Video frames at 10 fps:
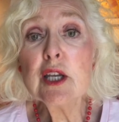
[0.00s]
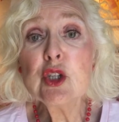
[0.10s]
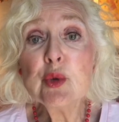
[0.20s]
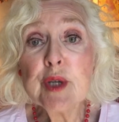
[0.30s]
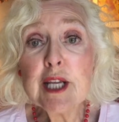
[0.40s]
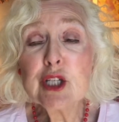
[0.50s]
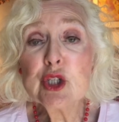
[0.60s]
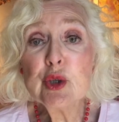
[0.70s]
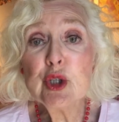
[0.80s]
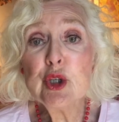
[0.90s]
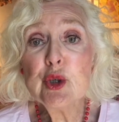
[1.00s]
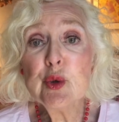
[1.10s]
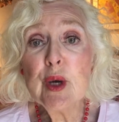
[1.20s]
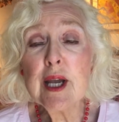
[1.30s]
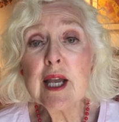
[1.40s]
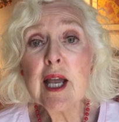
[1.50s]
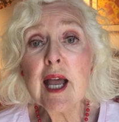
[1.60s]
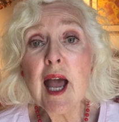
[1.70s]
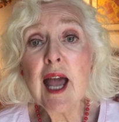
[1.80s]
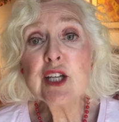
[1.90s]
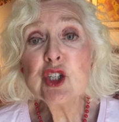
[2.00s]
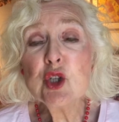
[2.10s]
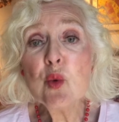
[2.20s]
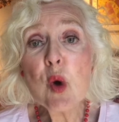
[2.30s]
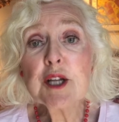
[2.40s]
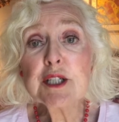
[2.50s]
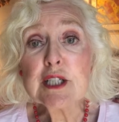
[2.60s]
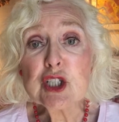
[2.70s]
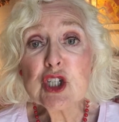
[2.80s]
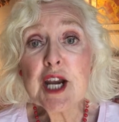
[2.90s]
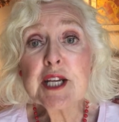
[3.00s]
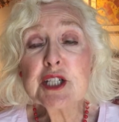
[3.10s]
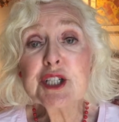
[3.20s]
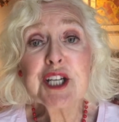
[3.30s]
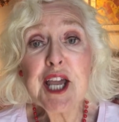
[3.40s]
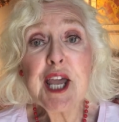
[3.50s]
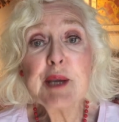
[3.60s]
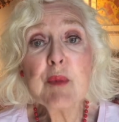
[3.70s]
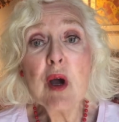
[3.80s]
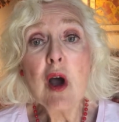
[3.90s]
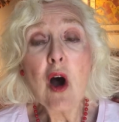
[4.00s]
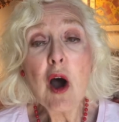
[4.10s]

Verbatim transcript: unique to you and you want to change the game